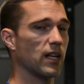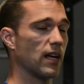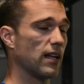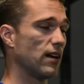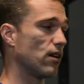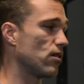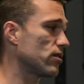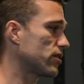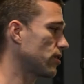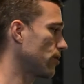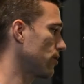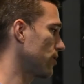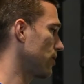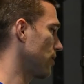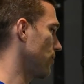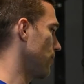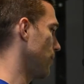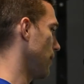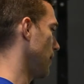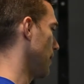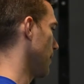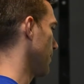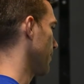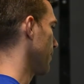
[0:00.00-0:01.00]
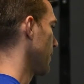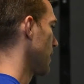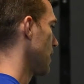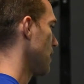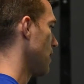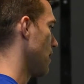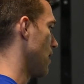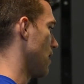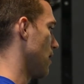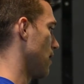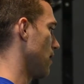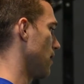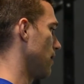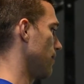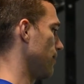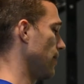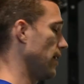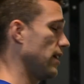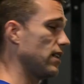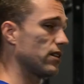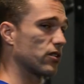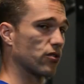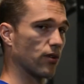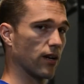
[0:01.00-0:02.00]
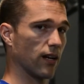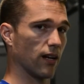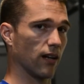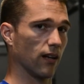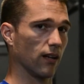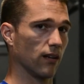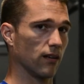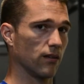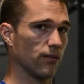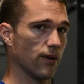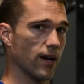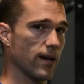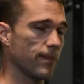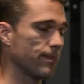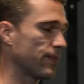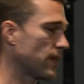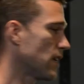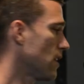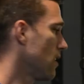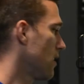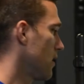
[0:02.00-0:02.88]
and also doing HIIT training, right?